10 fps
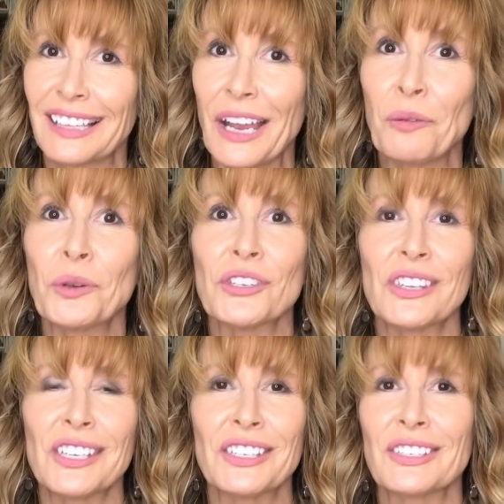I was
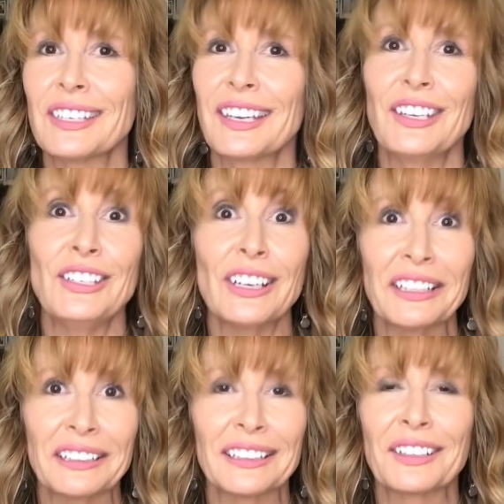this
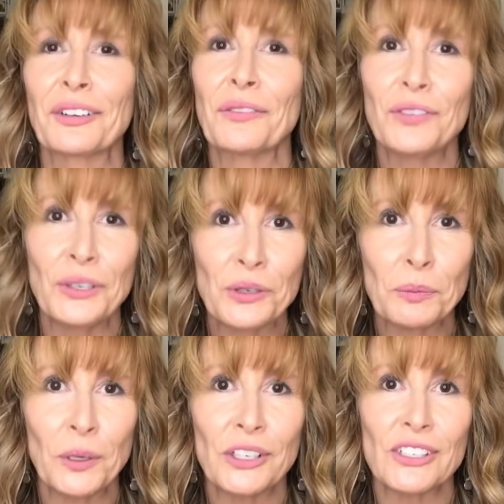young,
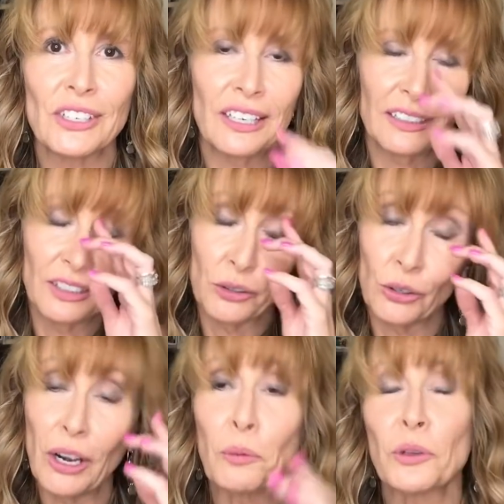confused person,
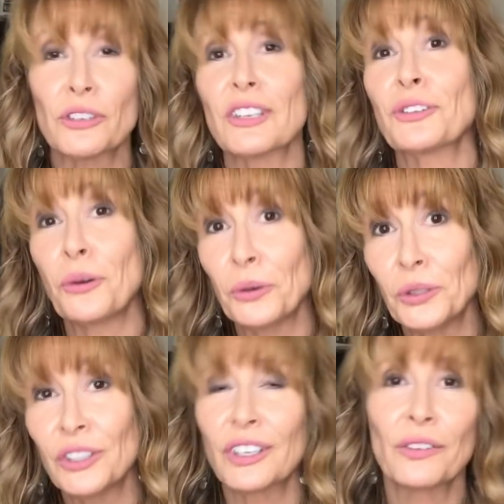or I was this
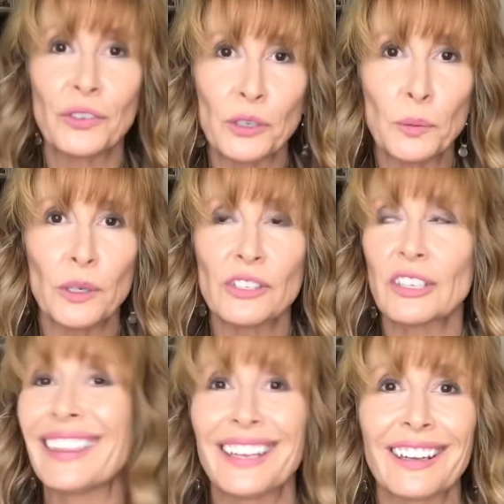older, confused
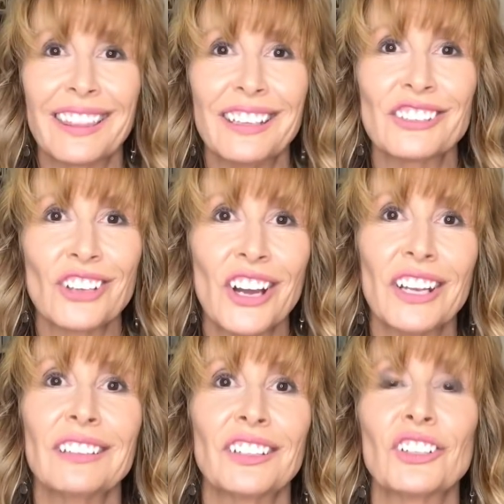person. Then things got
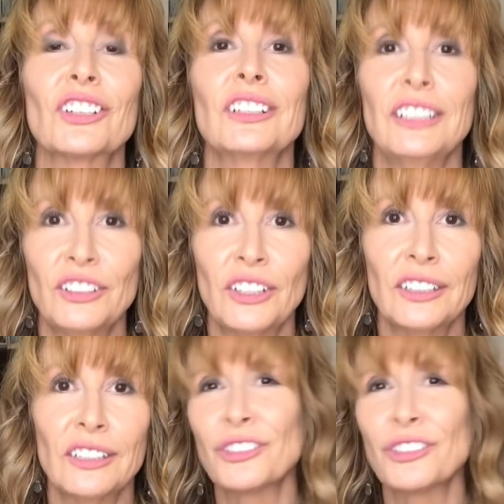a little clearer.